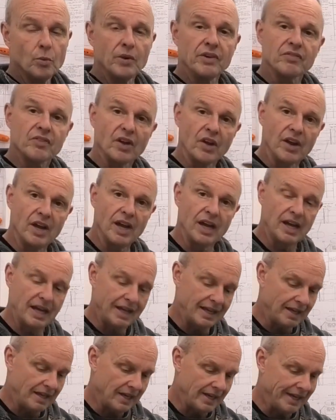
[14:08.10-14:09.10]
we've got
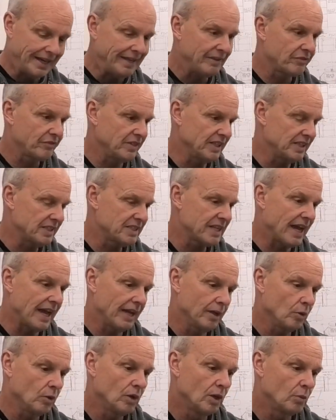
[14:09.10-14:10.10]
a, a, a lifting
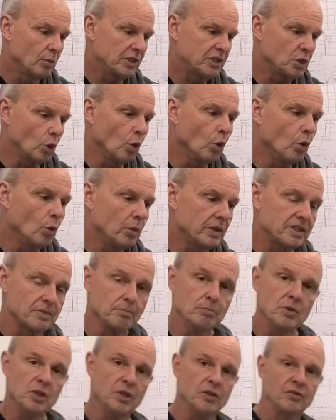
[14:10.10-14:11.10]
tail which
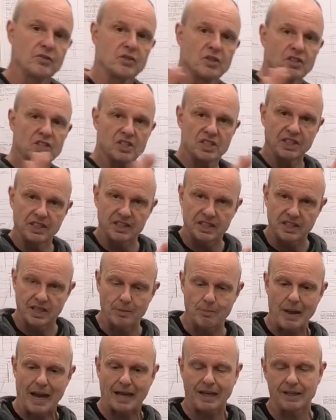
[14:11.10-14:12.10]
always moves the
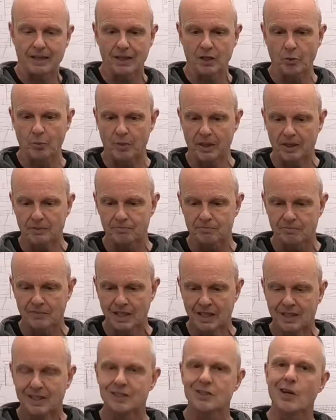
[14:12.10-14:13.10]
CG back a little bit.
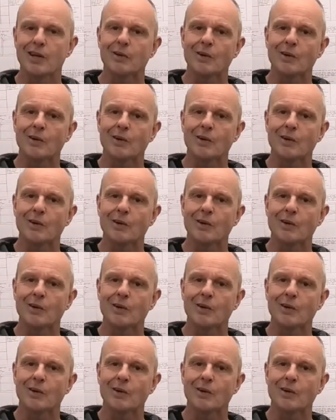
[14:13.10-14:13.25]
So